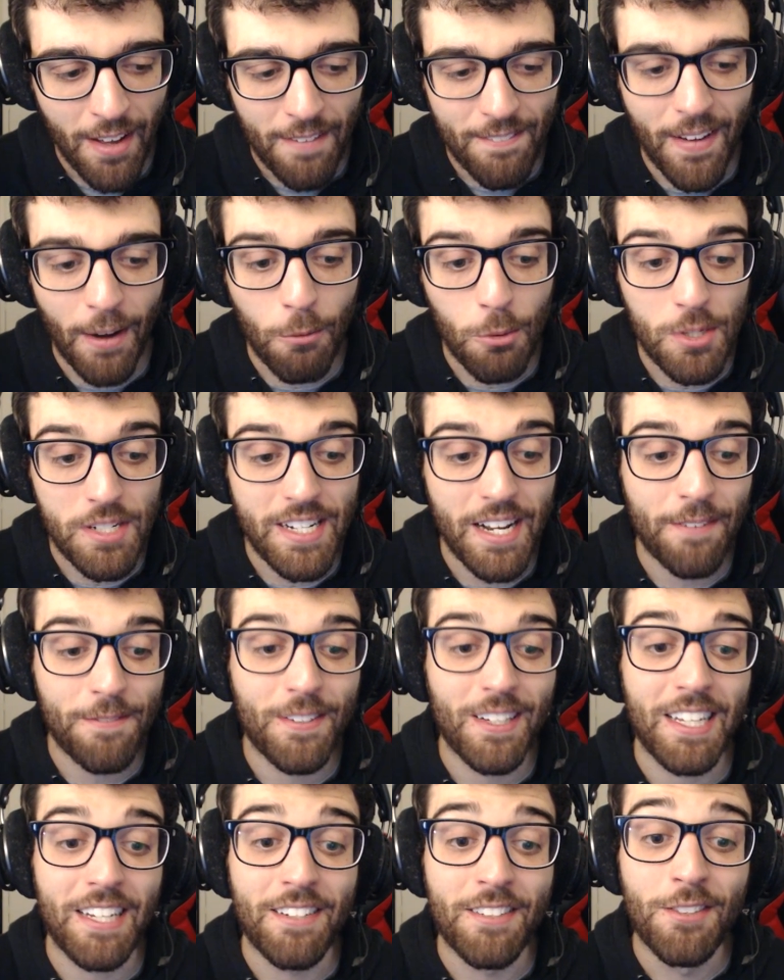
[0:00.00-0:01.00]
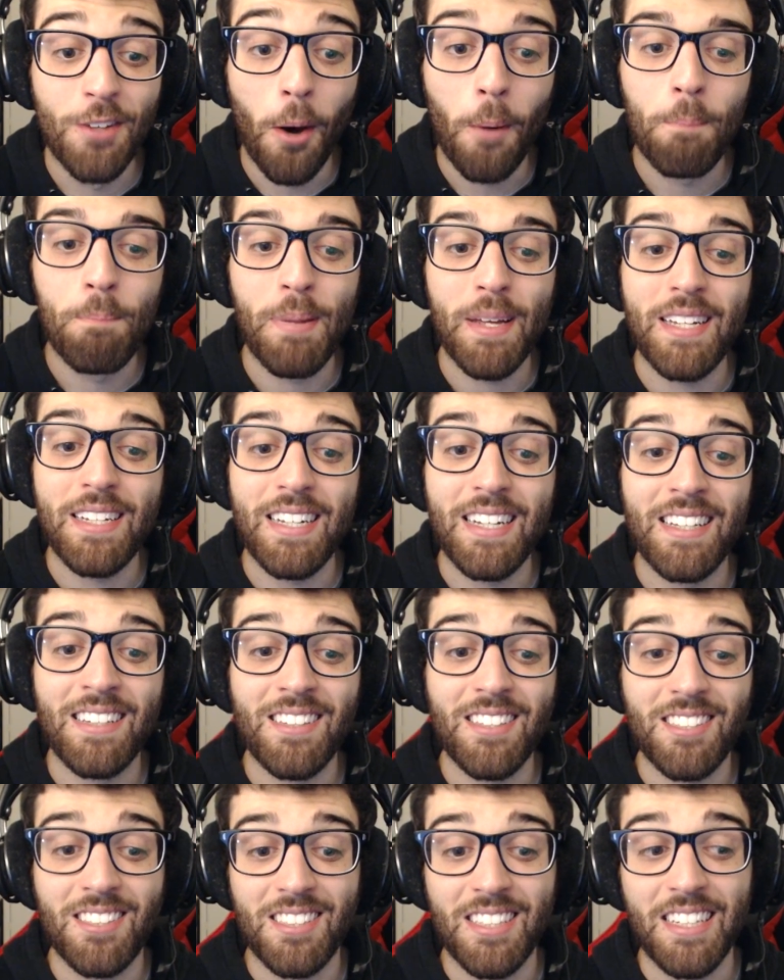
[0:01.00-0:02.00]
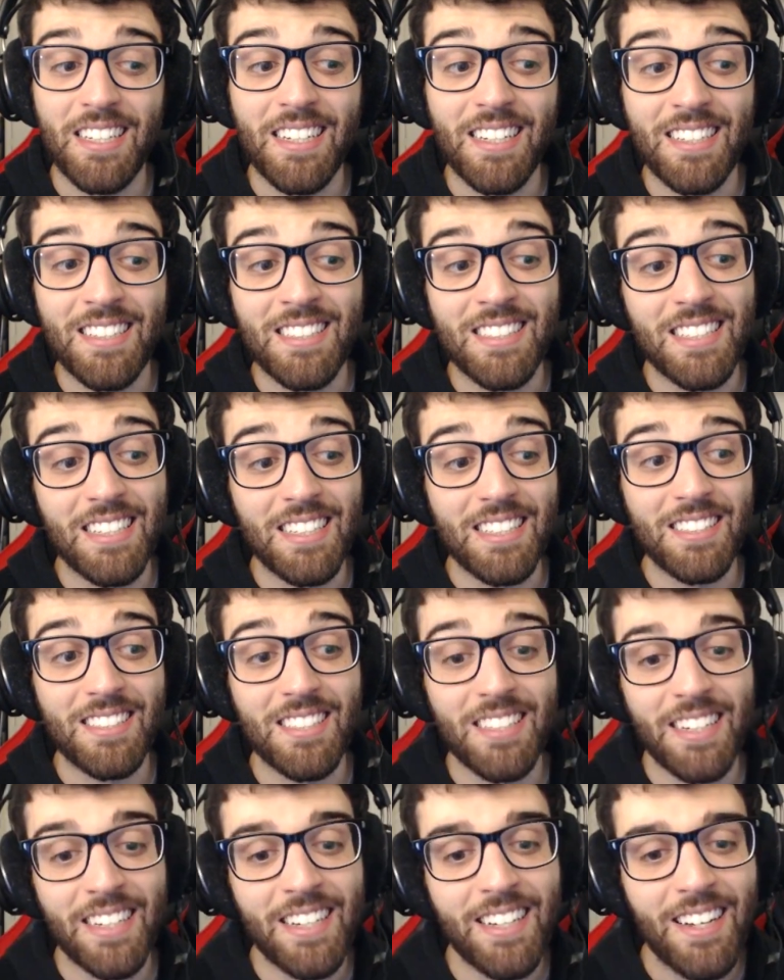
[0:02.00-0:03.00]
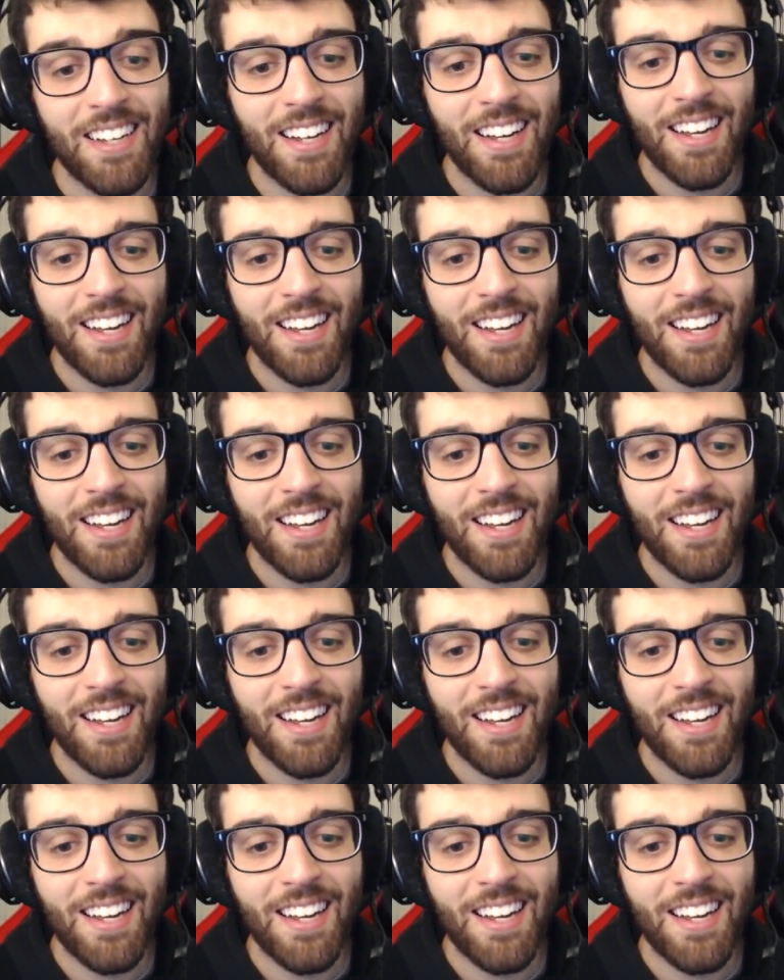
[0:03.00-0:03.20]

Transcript: that will definitely not be in the C and D tier,